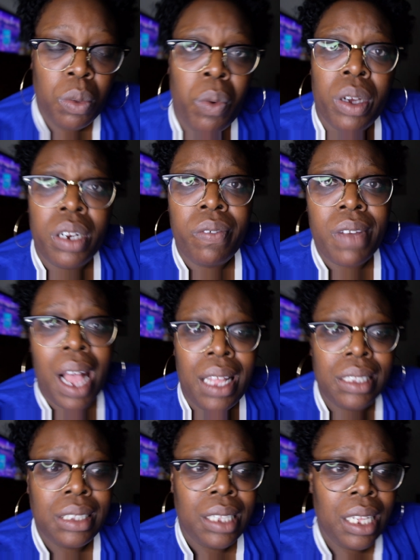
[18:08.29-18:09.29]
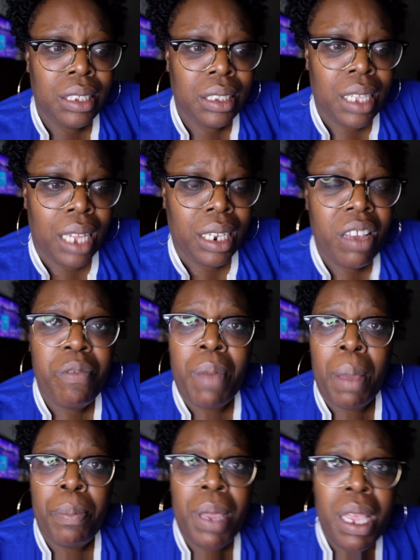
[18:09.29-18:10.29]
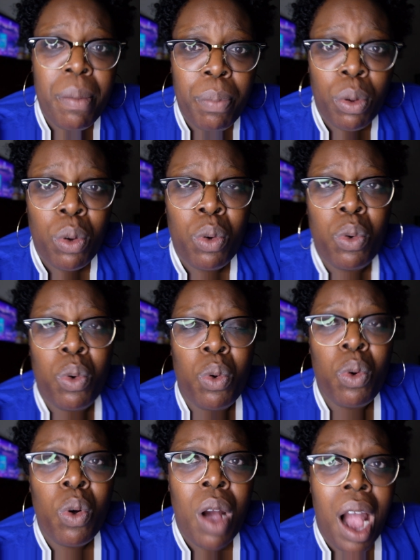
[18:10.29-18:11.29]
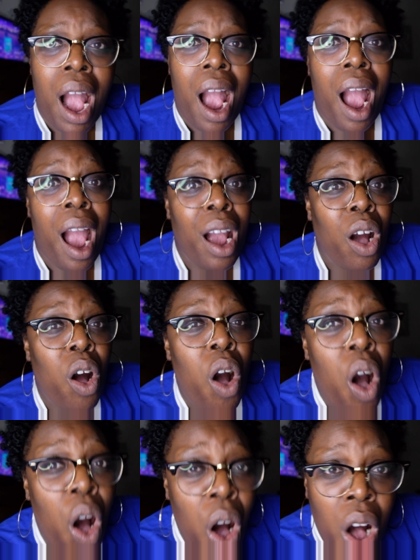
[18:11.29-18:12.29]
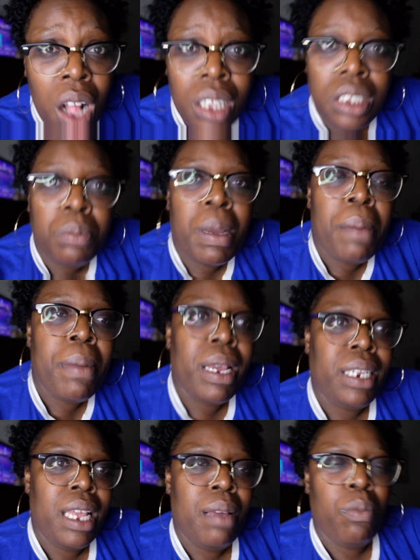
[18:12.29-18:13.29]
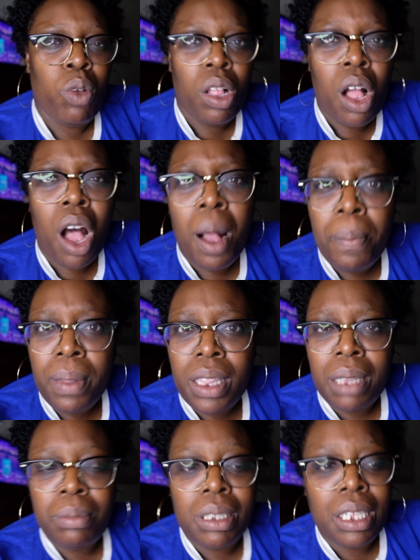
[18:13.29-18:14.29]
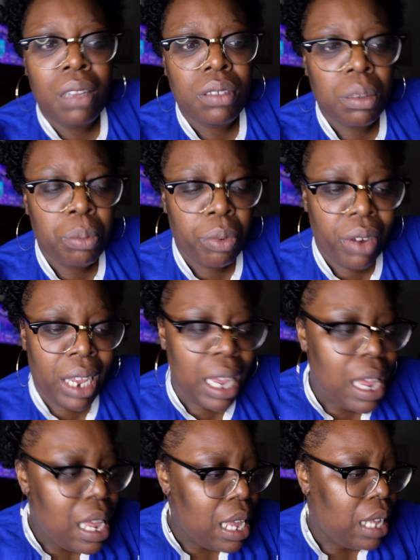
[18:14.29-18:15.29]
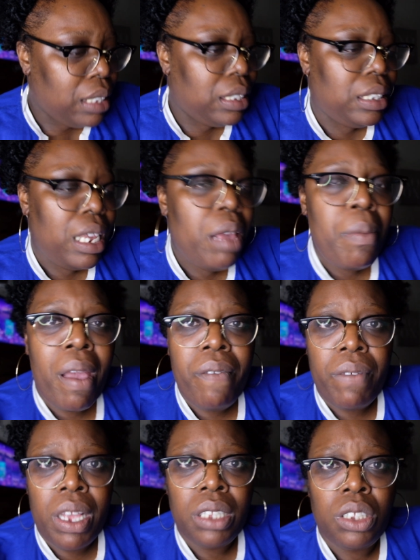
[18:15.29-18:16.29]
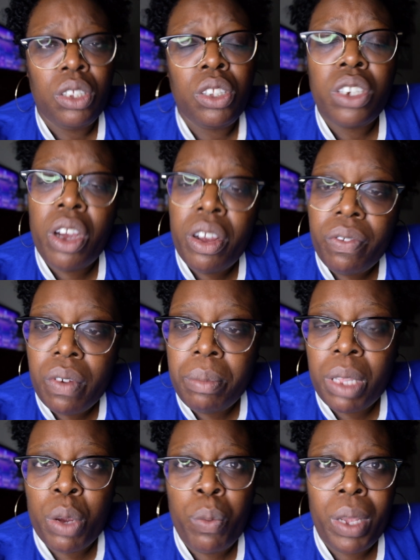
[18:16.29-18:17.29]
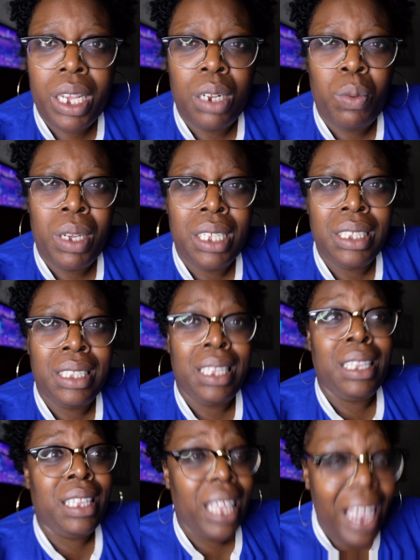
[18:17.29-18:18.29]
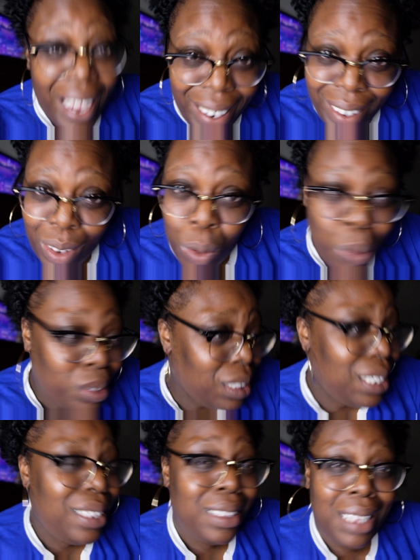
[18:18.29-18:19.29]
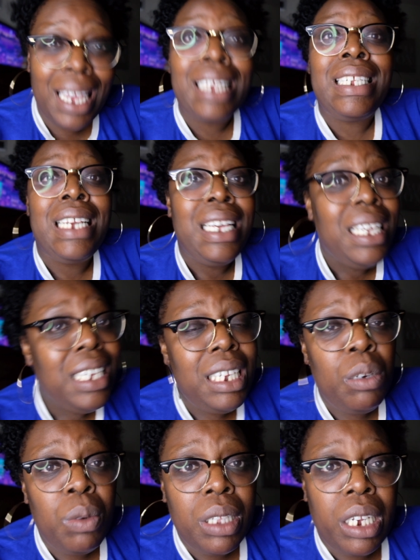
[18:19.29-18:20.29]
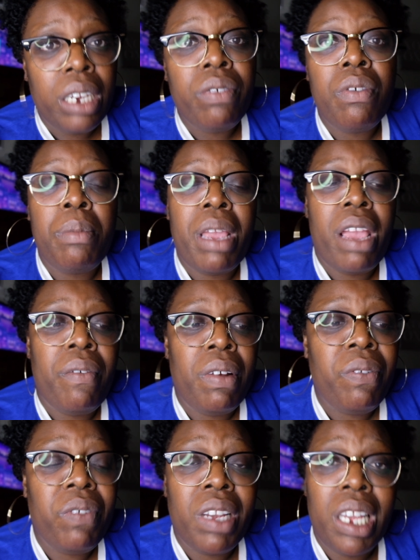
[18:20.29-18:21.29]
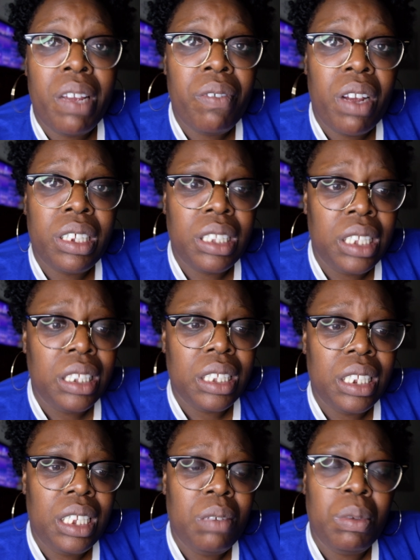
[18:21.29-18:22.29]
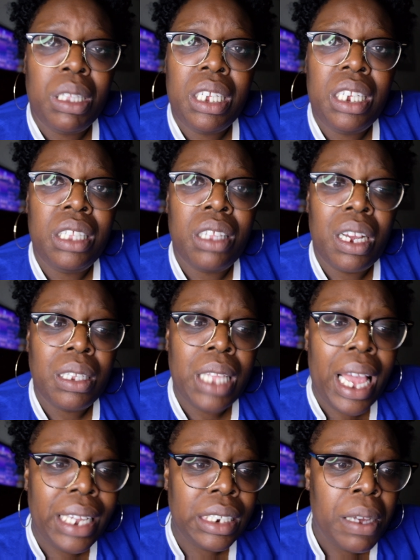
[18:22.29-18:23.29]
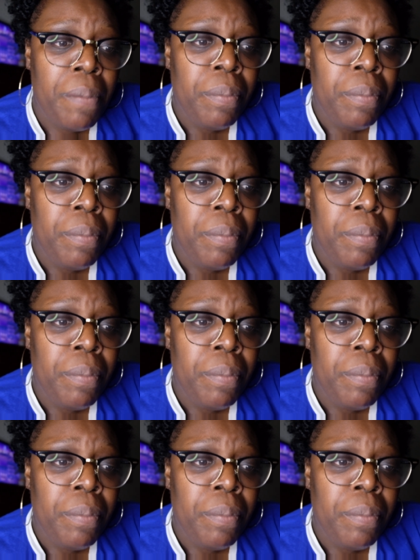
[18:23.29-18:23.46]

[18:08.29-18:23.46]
Word of God says that if my people who are called by my name will humble themselves and pray and seek my face and turn from their wicked ways, then, only then, he will hear from heaven, forgive our sins, and he will heal our land.